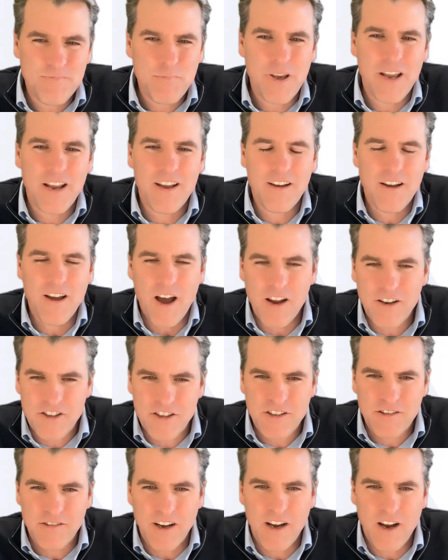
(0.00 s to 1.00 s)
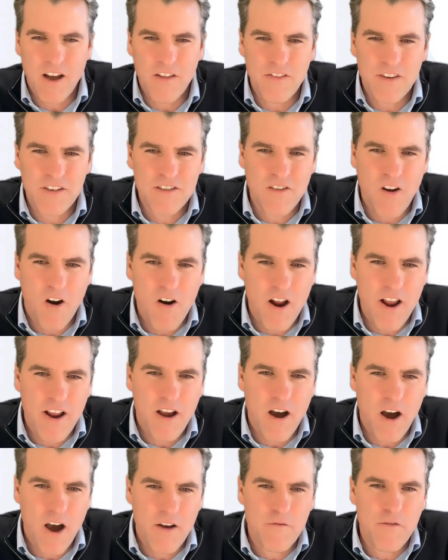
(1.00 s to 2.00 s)
Just click on the star
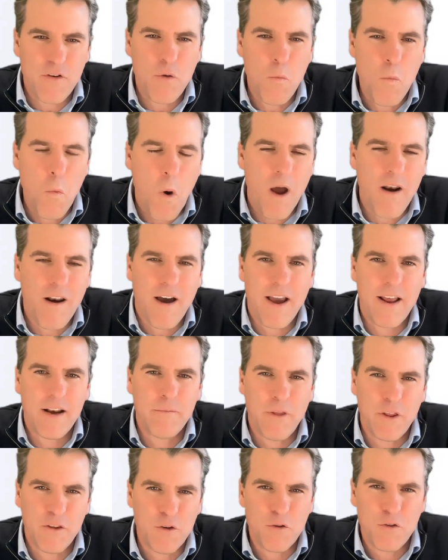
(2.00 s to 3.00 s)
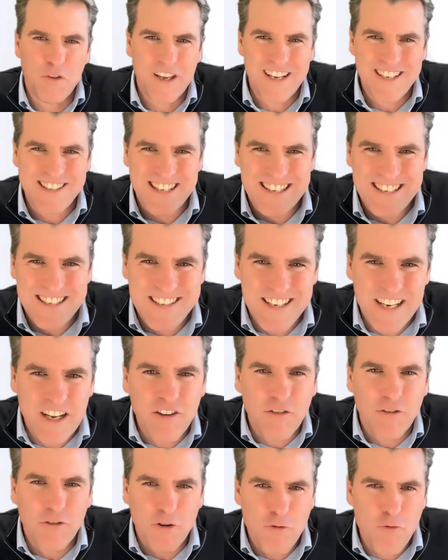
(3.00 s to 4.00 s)
icon for the one item that you think is the
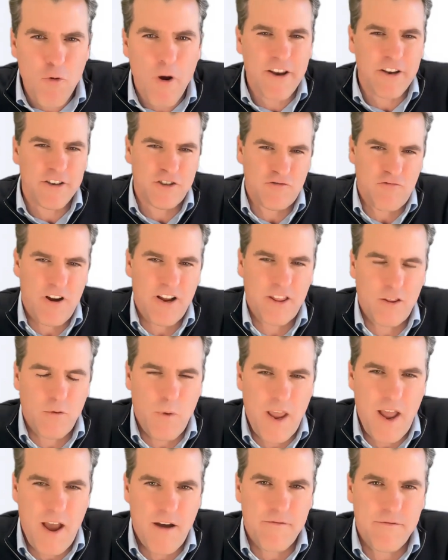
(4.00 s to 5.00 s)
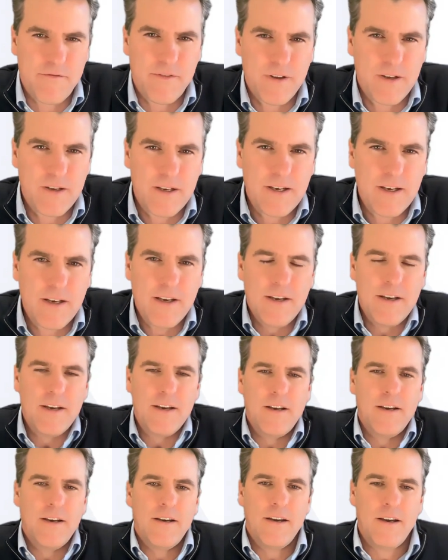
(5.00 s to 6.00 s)
single greatest strength that we have.
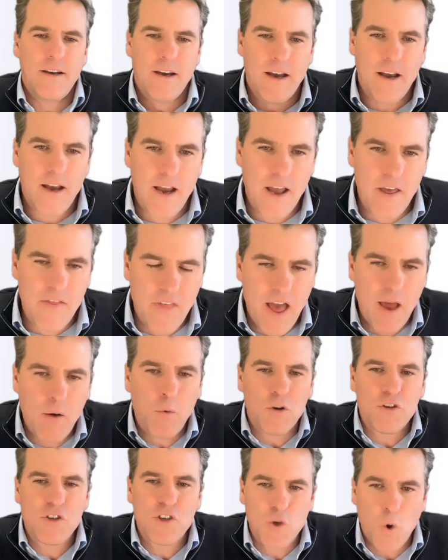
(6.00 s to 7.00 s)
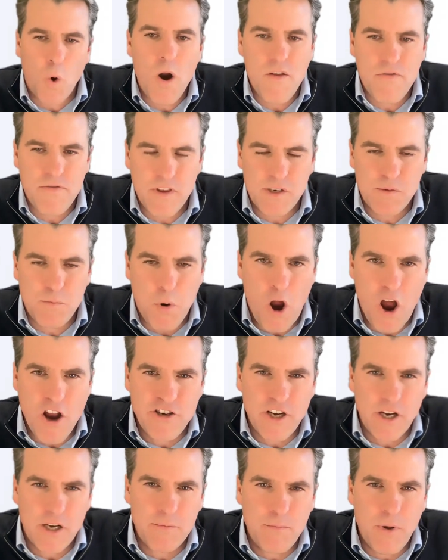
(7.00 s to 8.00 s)
And then we'll sort this
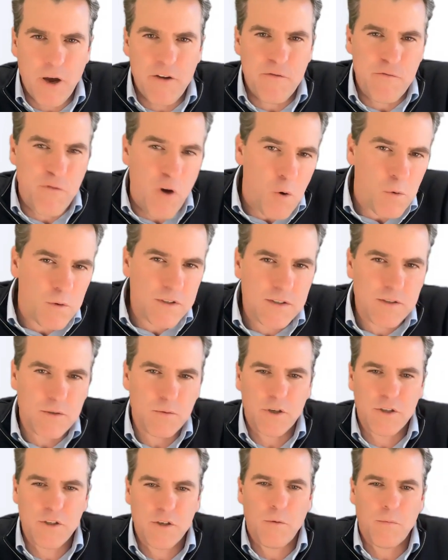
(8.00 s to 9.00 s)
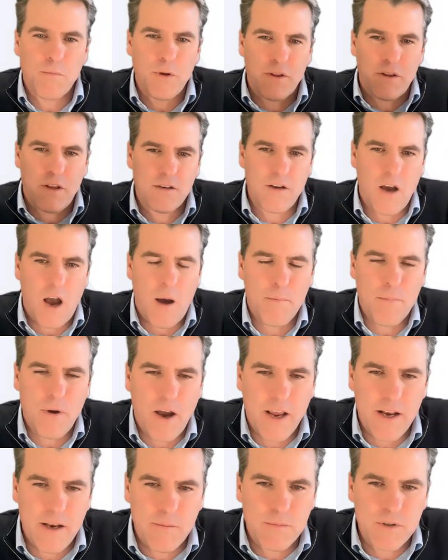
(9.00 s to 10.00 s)
project by votes, which will put the top
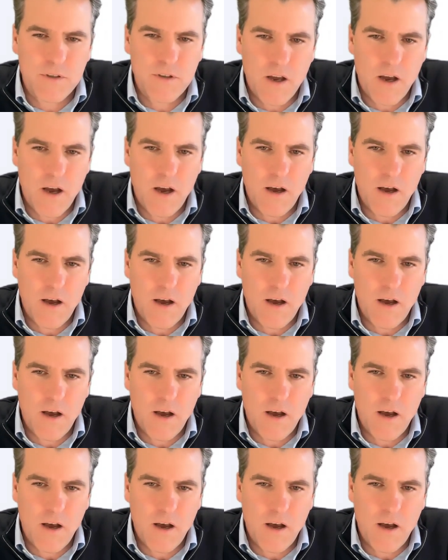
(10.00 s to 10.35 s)
items